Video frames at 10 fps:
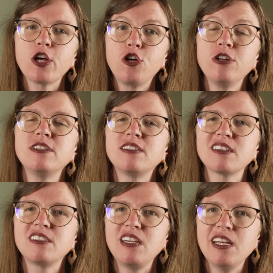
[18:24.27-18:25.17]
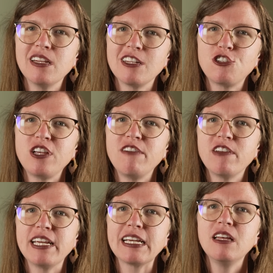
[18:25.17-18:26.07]
could succeed in
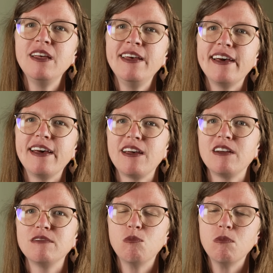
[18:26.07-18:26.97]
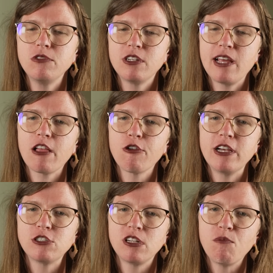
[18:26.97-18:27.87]
achieving the
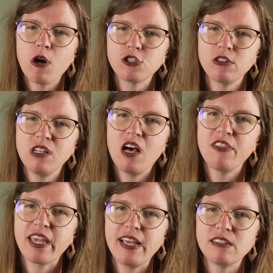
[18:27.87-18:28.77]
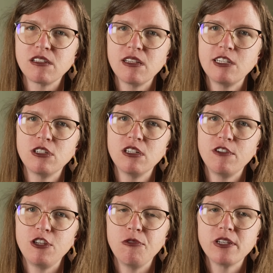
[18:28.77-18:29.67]
declaration of martial law and the cancellation of
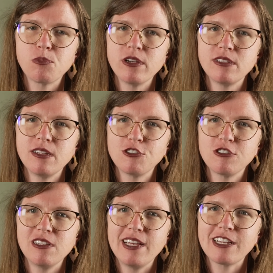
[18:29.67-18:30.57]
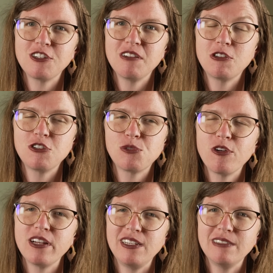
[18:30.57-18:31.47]
a U.S. presidential election, which is
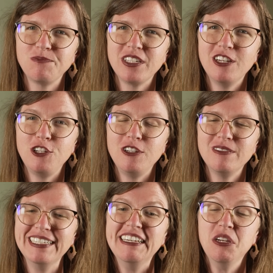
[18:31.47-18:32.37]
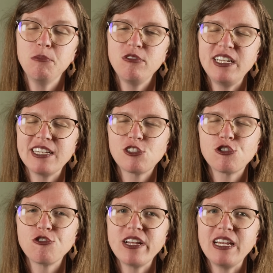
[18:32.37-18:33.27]
pretty
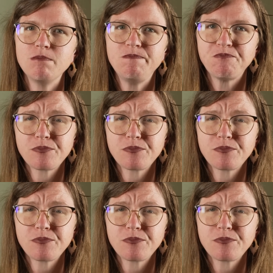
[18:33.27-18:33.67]
extreme.